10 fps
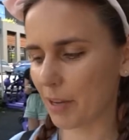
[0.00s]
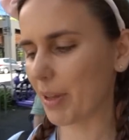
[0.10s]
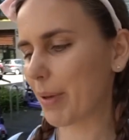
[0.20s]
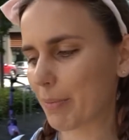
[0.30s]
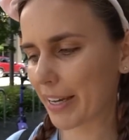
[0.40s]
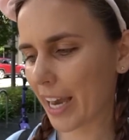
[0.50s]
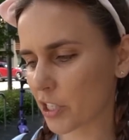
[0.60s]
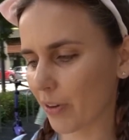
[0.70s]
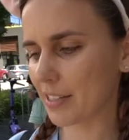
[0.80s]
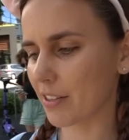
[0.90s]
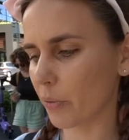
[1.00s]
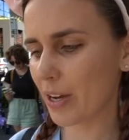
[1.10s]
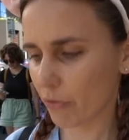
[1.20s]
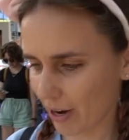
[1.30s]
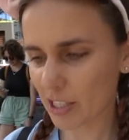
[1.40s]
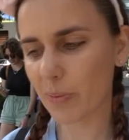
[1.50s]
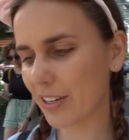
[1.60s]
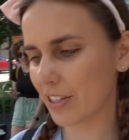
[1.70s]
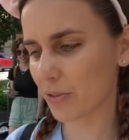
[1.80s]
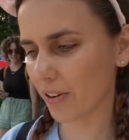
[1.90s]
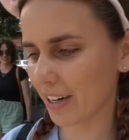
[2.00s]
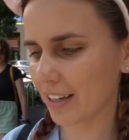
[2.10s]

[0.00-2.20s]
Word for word: gonna be like my catchphrase of the week. Right species, wrong